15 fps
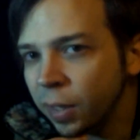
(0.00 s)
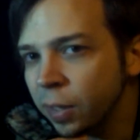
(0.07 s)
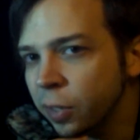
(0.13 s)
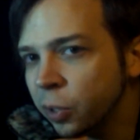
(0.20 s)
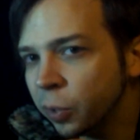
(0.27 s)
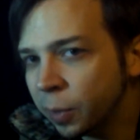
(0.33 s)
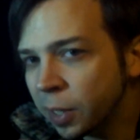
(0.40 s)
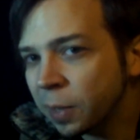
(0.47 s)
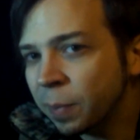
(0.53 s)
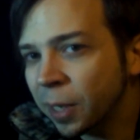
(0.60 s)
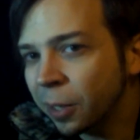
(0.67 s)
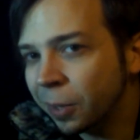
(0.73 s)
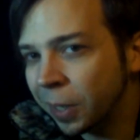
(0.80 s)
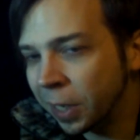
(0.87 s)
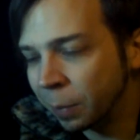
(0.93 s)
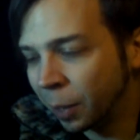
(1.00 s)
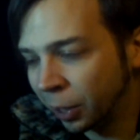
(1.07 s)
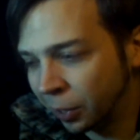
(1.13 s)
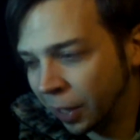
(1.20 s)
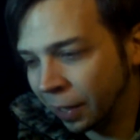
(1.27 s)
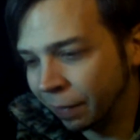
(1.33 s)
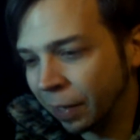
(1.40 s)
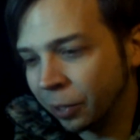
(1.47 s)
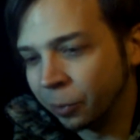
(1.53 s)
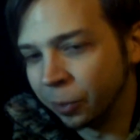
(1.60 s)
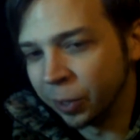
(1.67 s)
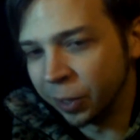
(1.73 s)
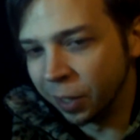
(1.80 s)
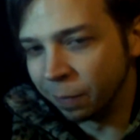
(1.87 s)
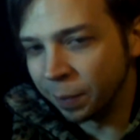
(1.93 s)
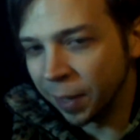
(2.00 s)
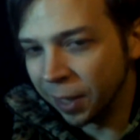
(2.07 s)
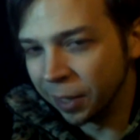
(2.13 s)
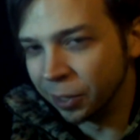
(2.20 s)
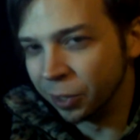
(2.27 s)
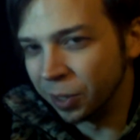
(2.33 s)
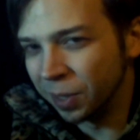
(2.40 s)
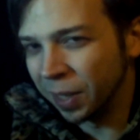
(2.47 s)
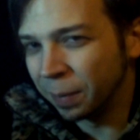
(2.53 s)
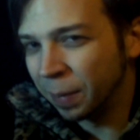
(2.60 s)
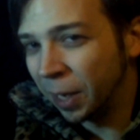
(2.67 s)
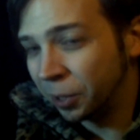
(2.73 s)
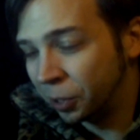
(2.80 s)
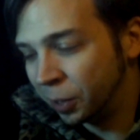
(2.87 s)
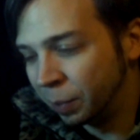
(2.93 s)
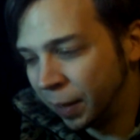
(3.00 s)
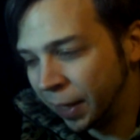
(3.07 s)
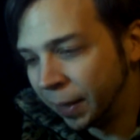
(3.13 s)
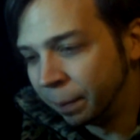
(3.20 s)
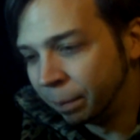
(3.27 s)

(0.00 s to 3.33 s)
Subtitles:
So it does make you think about a lot of extra stuff beyond just like mashing the button.